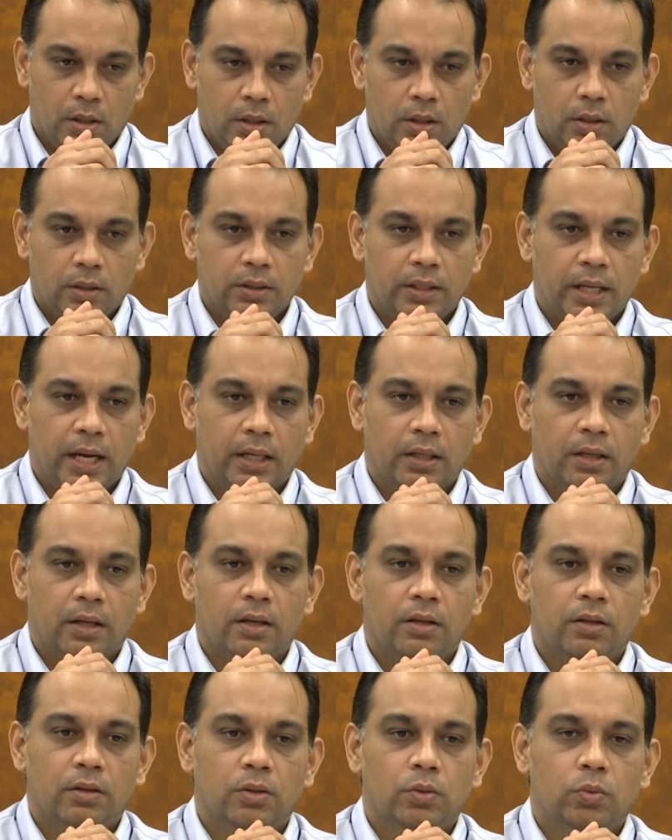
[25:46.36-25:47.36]
that
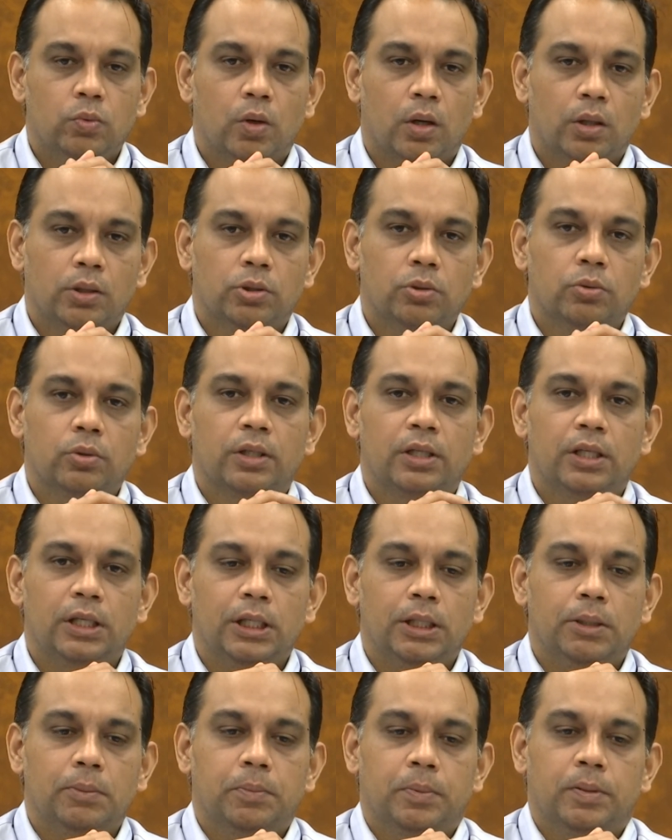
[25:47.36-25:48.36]
you want to
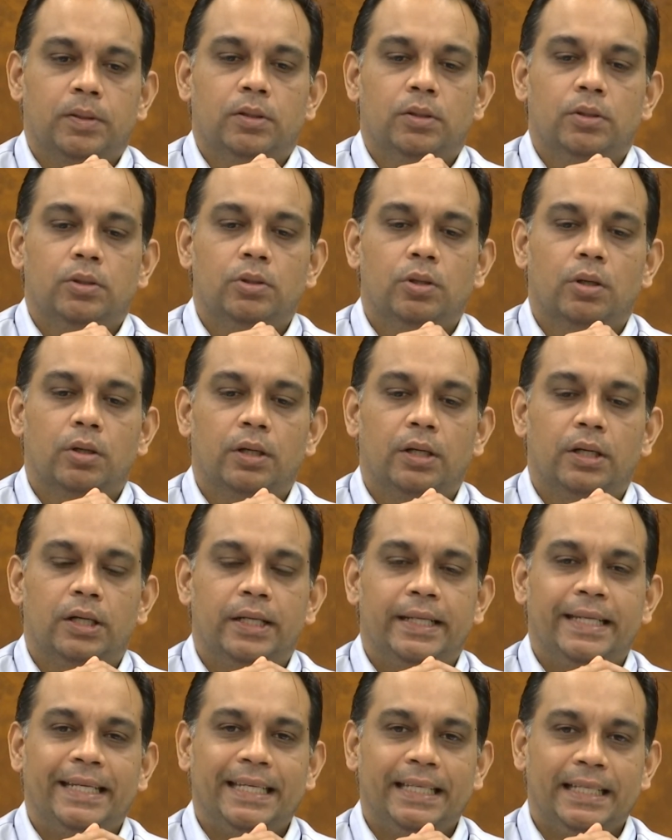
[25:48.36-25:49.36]
keep your
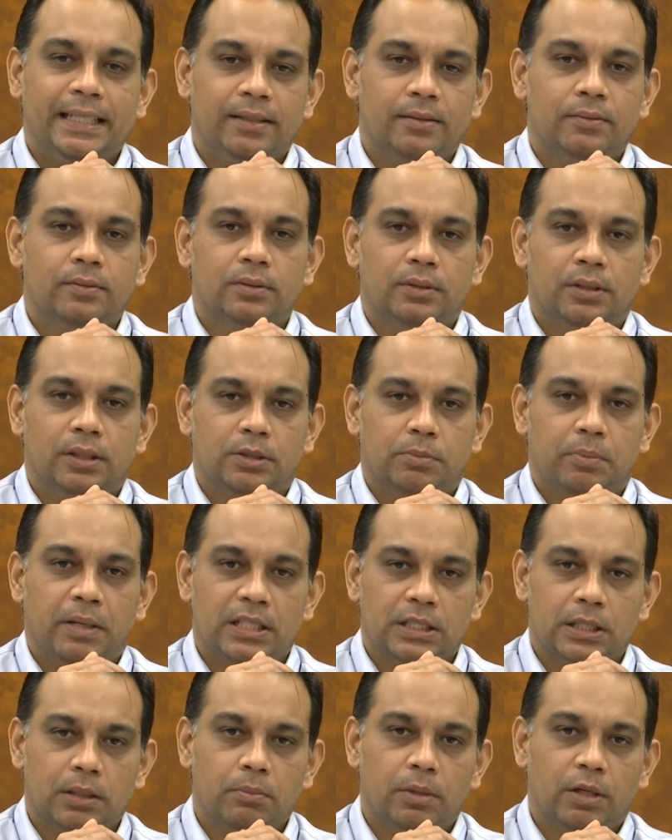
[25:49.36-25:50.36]
d, the
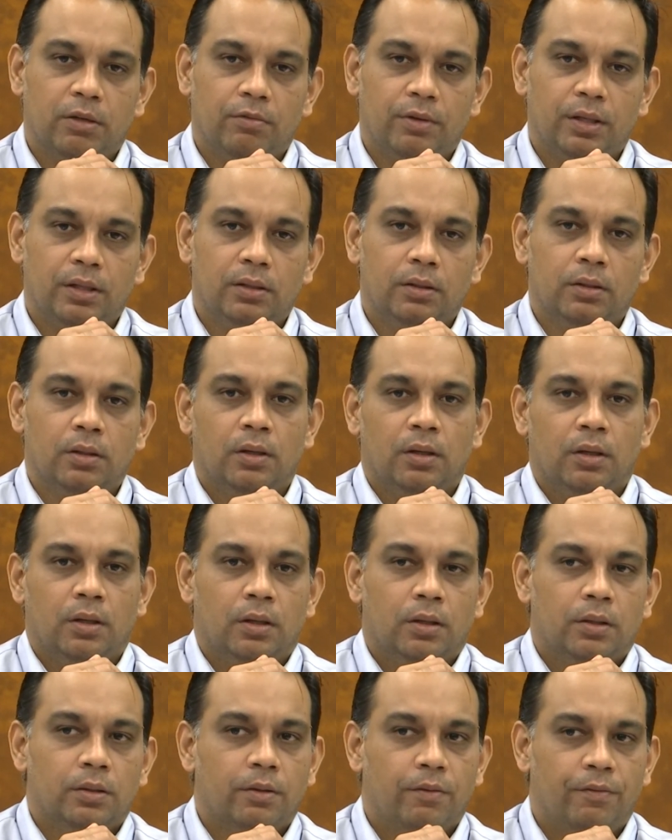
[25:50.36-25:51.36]
spacing between
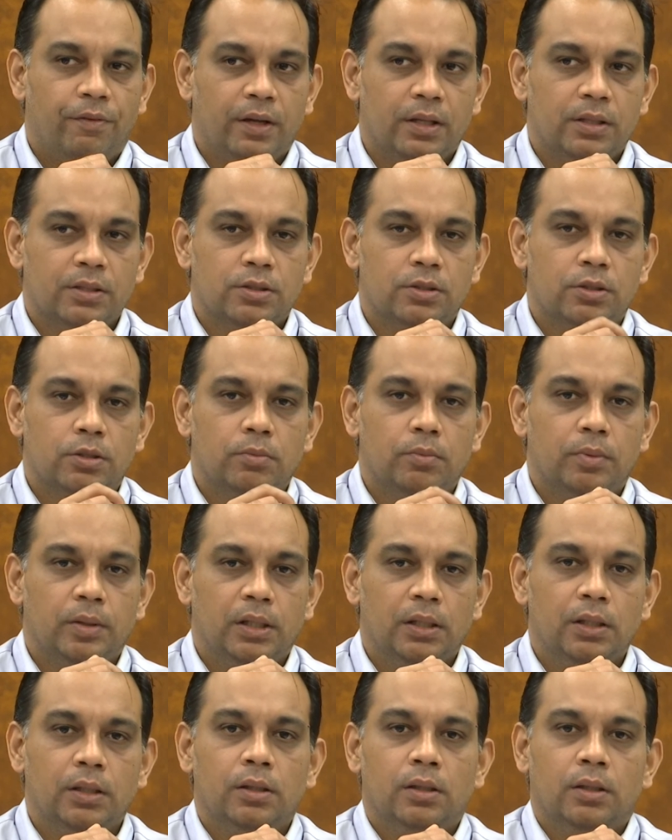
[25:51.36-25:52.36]
the fins, to
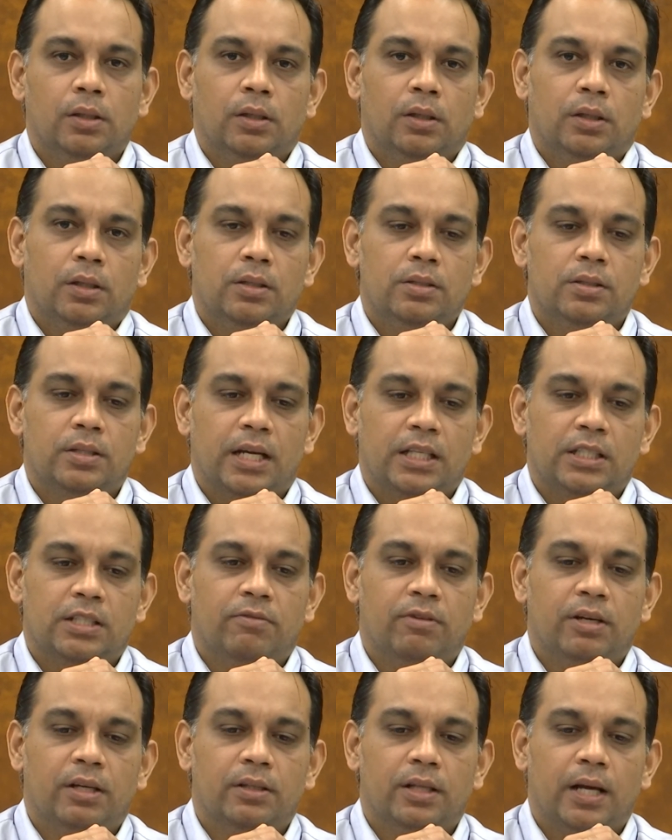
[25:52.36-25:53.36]
be in such a
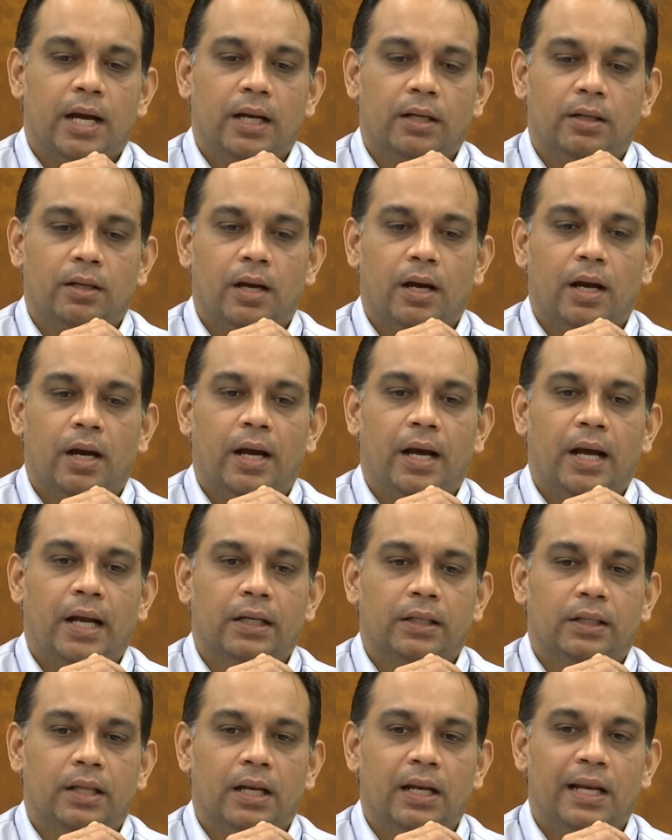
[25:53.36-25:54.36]
way that
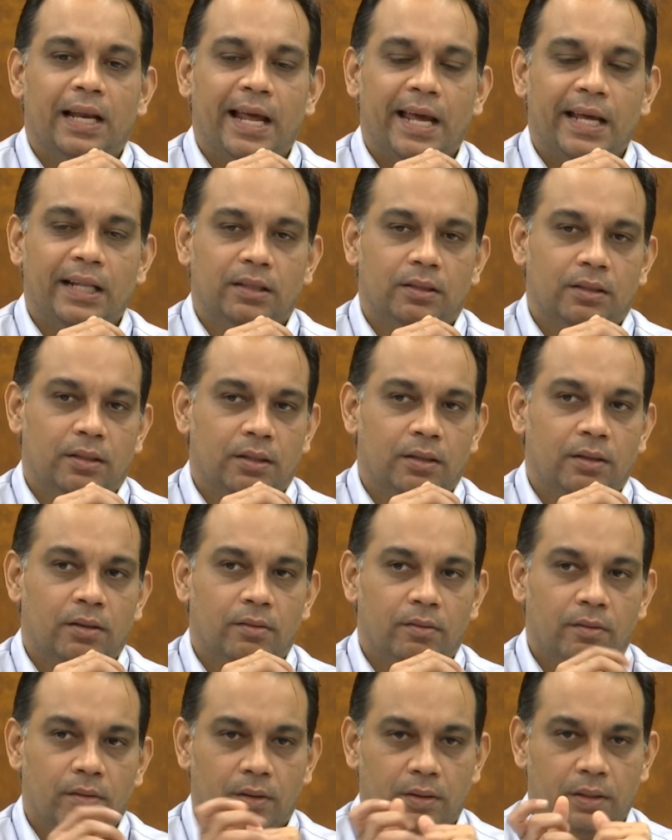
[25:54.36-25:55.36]
at the length,
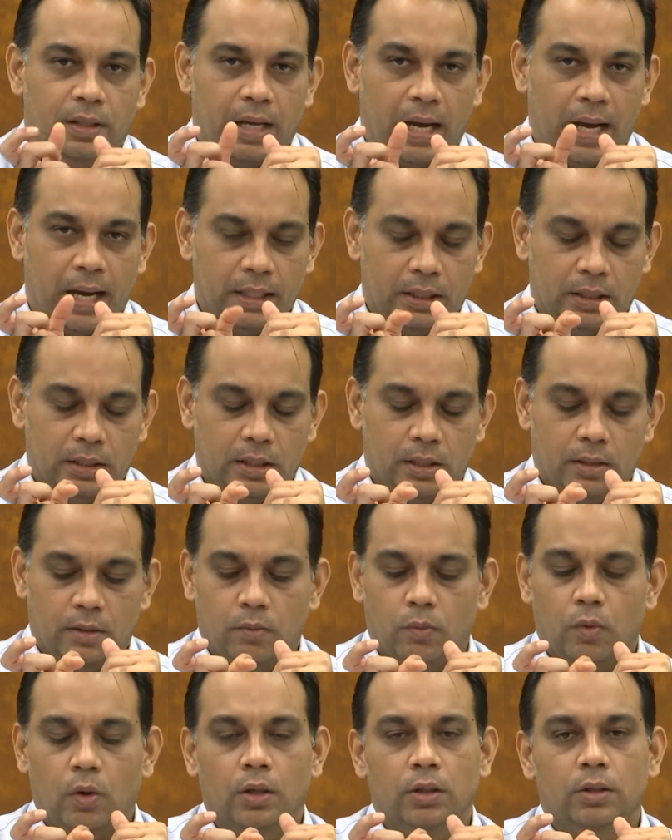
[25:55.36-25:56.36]
at the
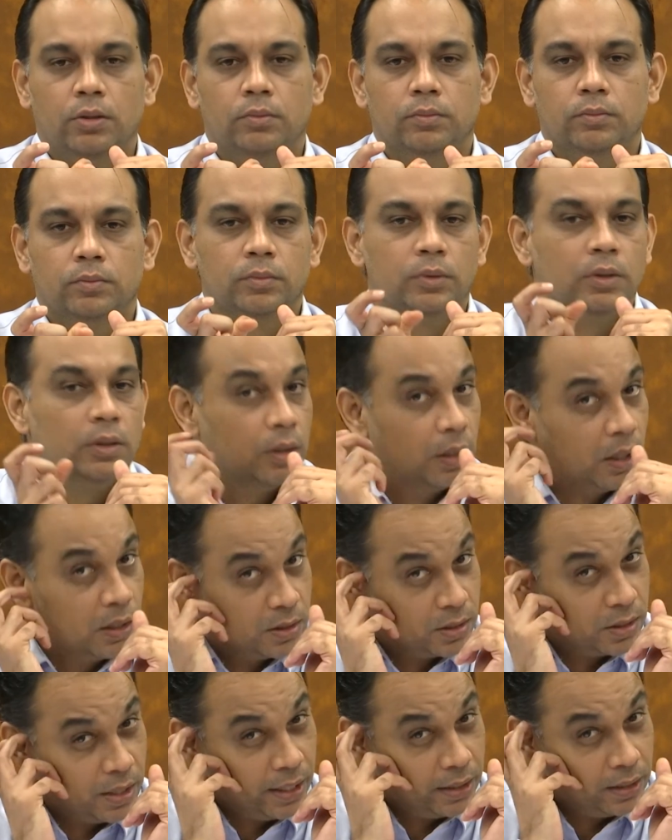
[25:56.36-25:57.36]
volume
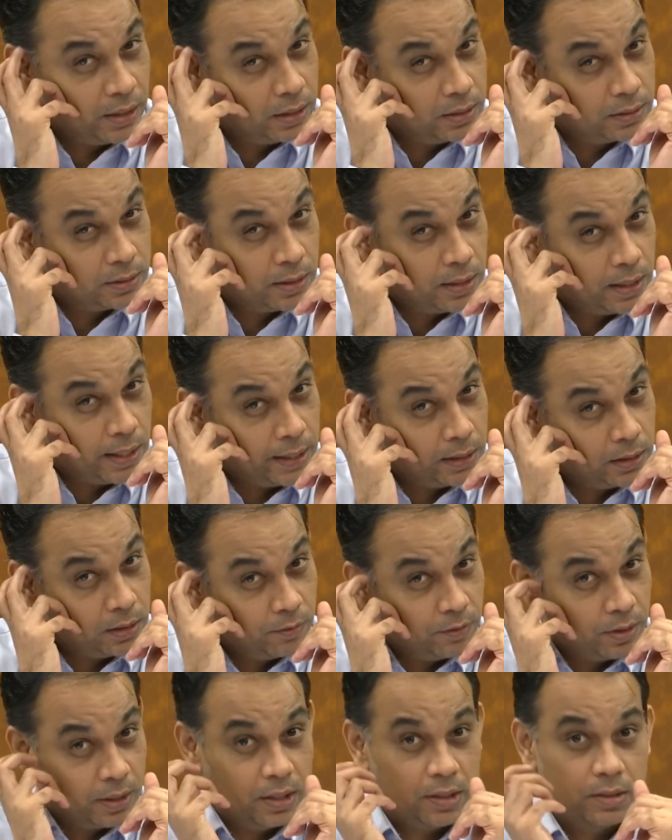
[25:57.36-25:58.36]
constraint, that is the length of
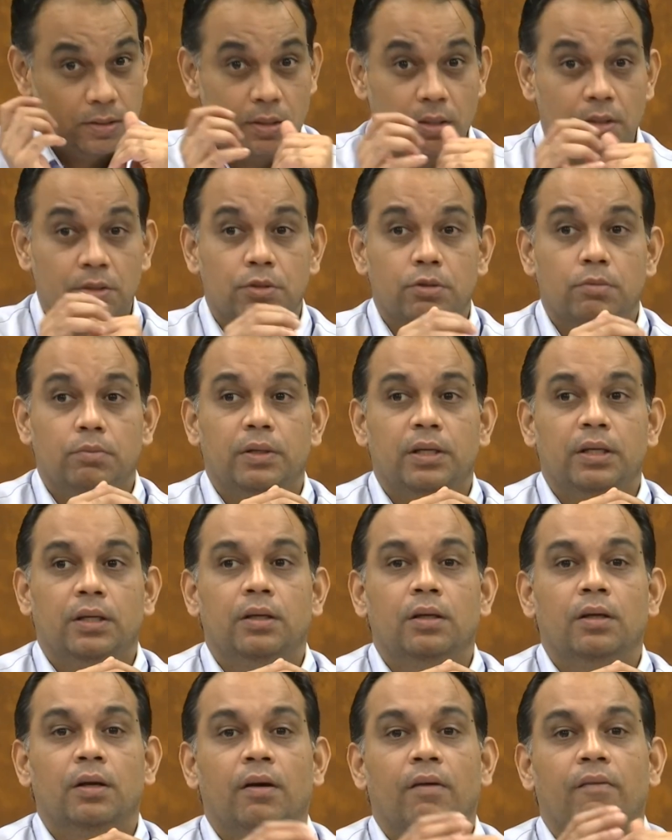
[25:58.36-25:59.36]
the heat sink, should be
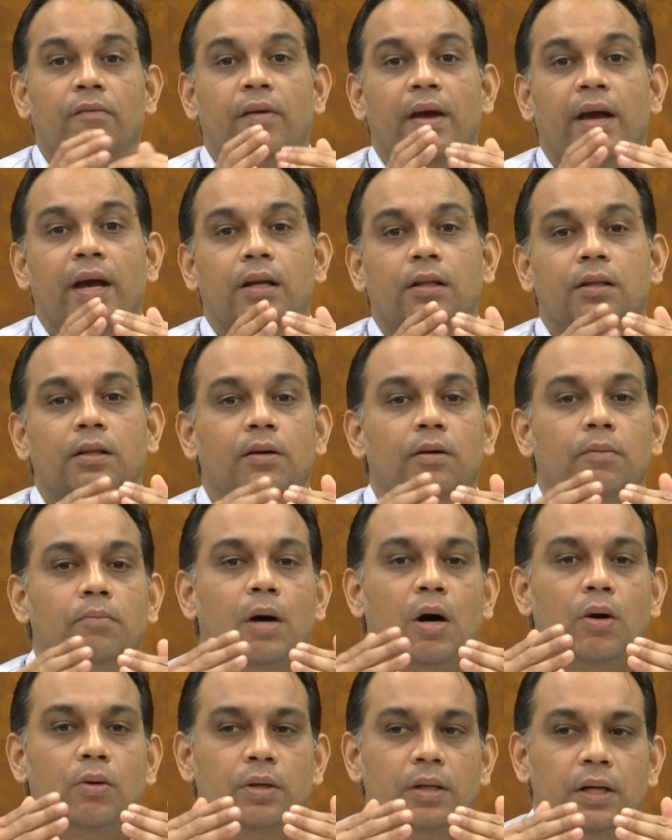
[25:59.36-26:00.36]
where the
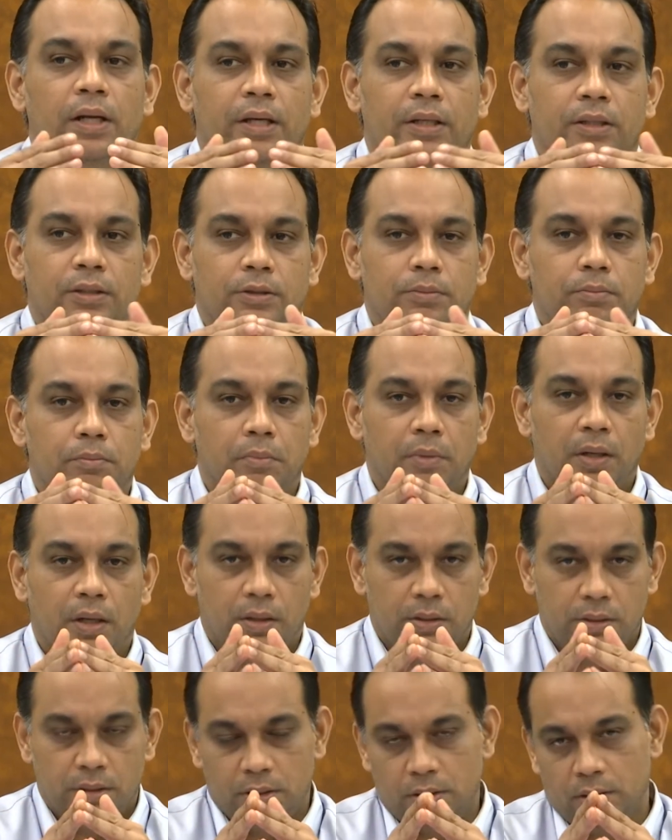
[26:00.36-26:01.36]
boundary layers
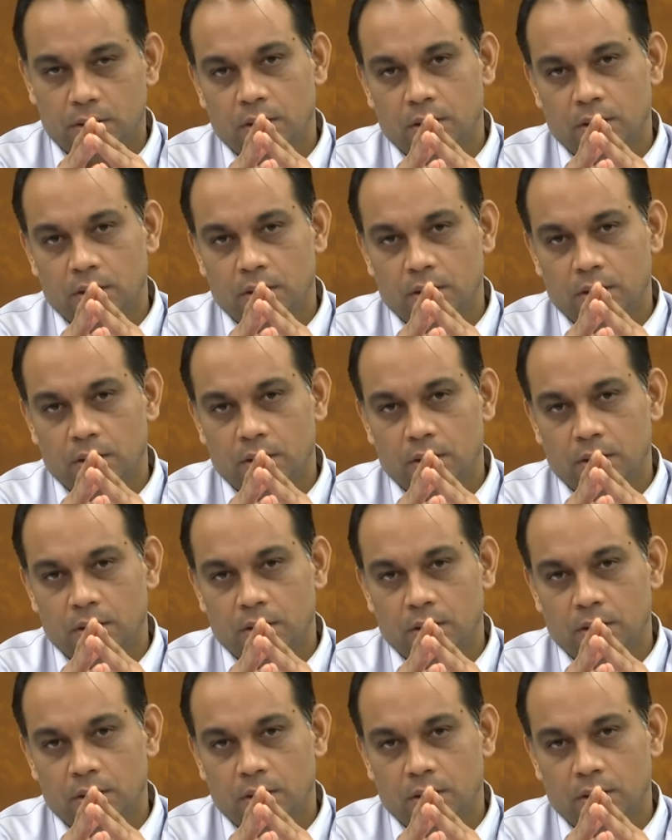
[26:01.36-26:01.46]
merge.